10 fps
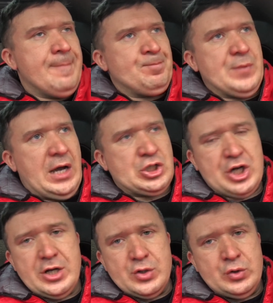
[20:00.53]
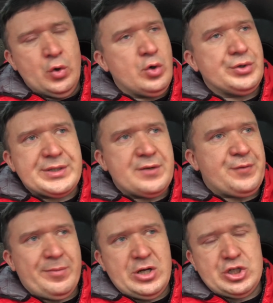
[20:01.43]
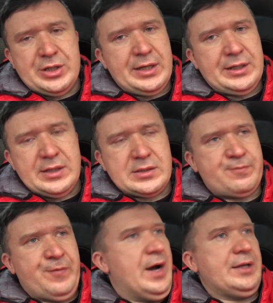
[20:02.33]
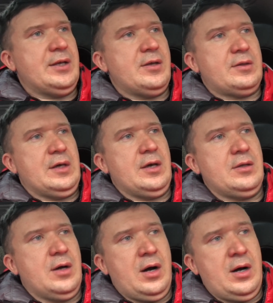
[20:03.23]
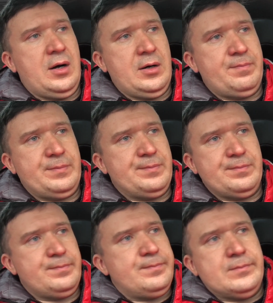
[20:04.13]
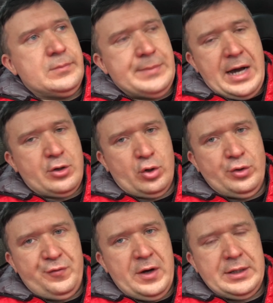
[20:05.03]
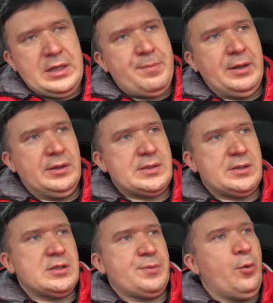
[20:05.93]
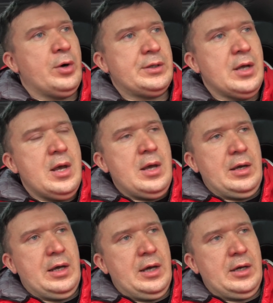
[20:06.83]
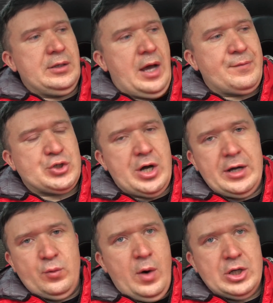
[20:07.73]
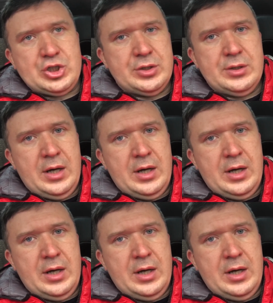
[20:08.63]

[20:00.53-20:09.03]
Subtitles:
I tried to Google this information. I cannot find anything. I could only find eBay listings for it. And I've tried watching